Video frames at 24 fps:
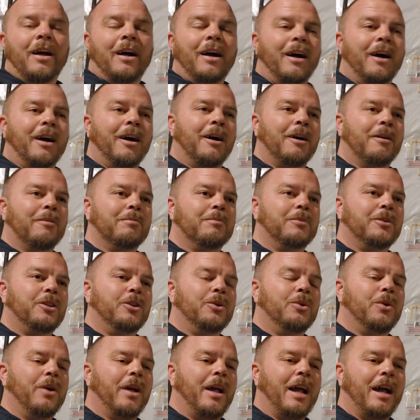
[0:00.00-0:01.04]
Um,
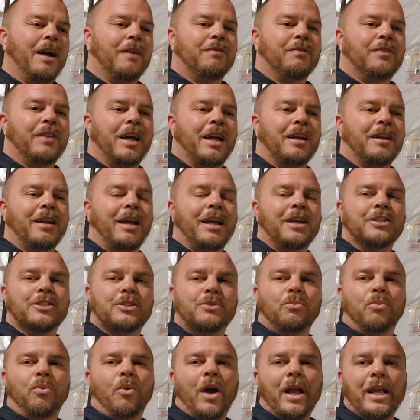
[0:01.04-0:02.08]
you have that
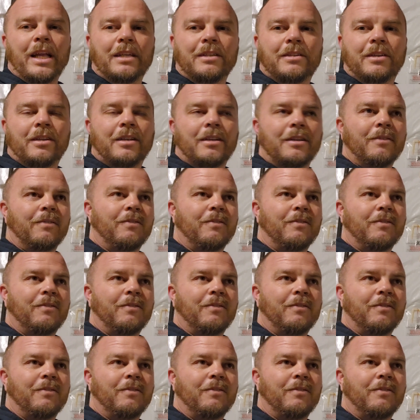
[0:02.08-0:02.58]
nice white